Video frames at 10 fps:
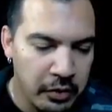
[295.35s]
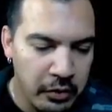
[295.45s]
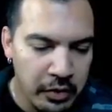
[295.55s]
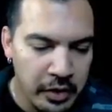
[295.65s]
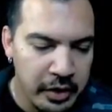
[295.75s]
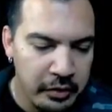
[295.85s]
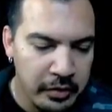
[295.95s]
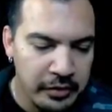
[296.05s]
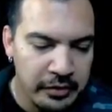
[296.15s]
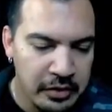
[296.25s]
or it
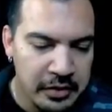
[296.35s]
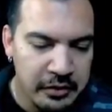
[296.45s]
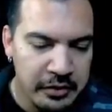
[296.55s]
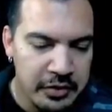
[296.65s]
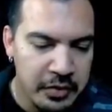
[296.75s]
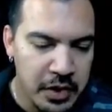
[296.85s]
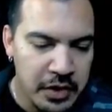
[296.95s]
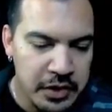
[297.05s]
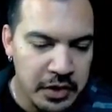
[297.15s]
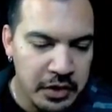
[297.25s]
was living
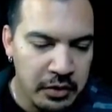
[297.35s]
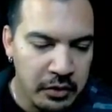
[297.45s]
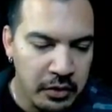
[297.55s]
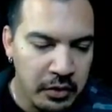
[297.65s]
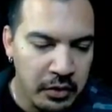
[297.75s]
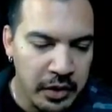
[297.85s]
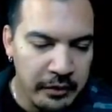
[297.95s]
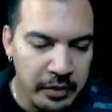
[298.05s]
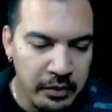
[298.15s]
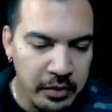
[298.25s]
situation, or
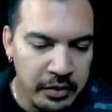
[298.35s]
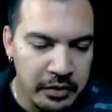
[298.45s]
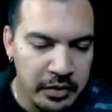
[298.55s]
if it was,